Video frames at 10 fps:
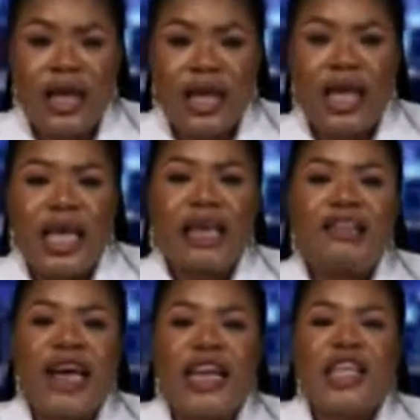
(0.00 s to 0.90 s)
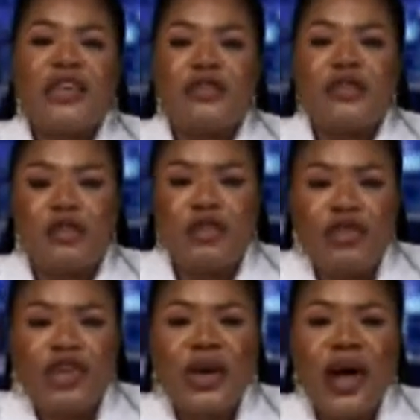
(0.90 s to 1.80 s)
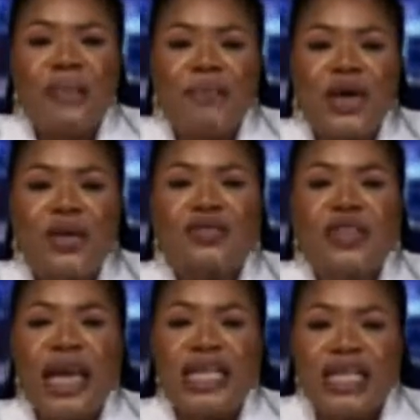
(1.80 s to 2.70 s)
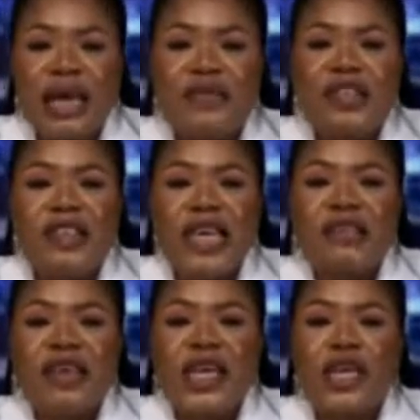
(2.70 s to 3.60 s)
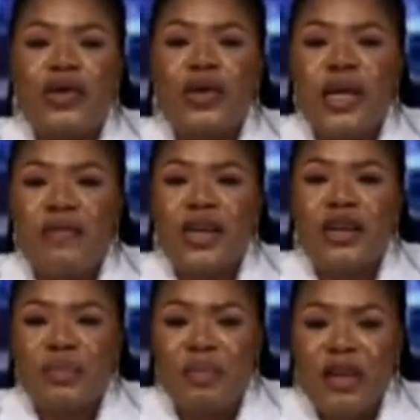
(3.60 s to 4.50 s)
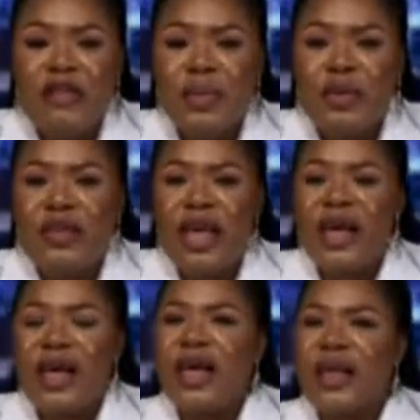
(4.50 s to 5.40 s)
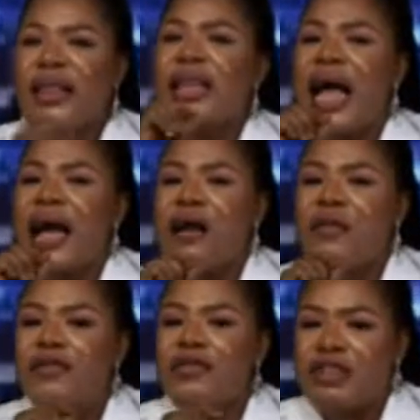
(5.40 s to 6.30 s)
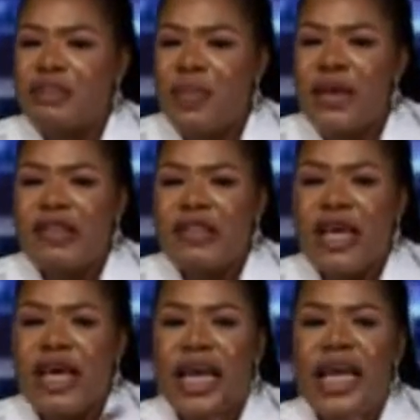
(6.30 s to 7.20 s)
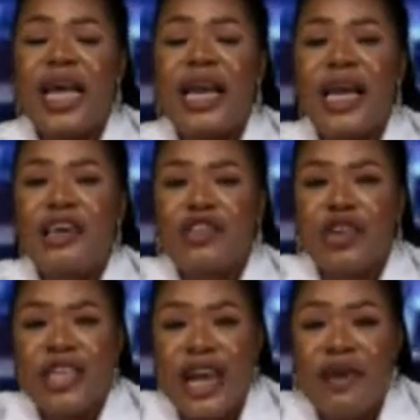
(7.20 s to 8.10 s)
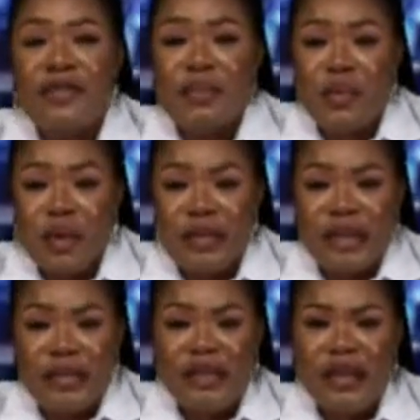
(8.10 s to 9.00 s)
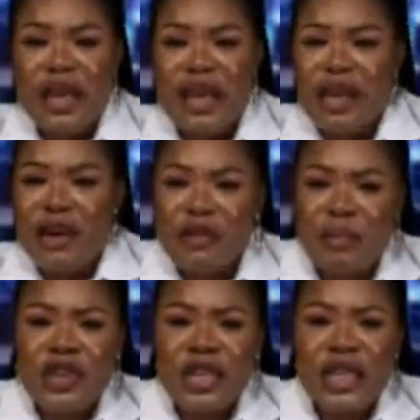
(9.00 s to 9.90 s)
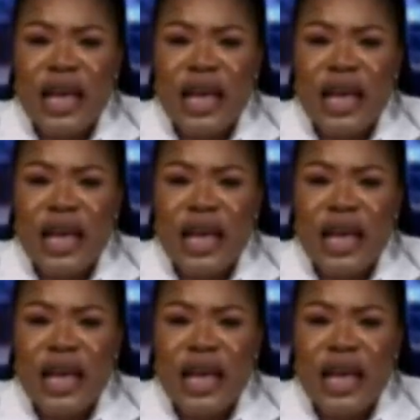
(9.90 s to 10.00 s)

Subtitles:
He said constitutional abuse and deficits in good governance principles, the lack of transparency in electioneering processes, corruption,